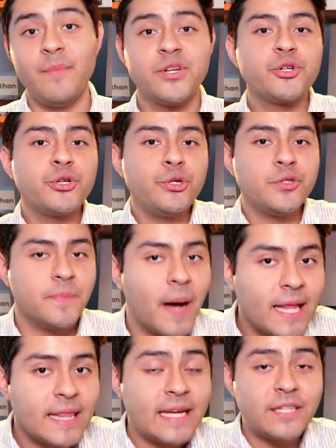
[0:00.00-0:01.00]
And be sure to use
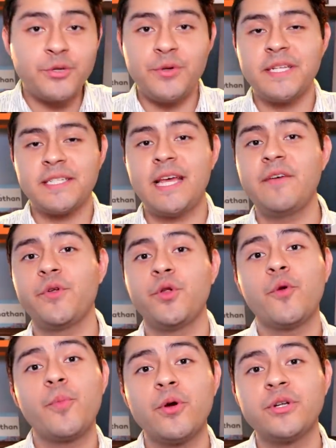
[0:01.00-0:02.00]
my link so you can save on
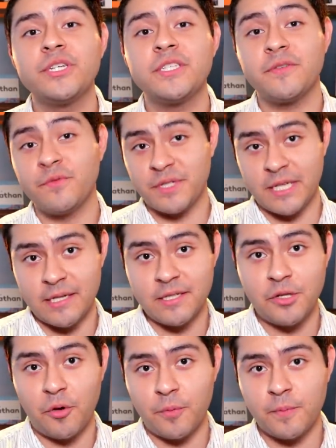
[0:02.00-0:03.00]
your purchase of Rosetta
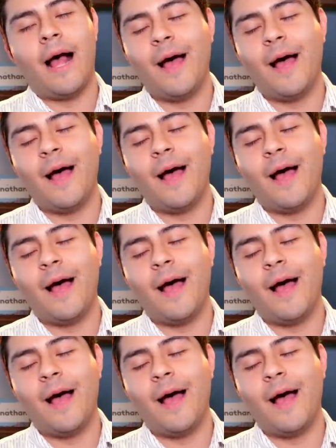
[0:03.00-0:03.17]
Stone.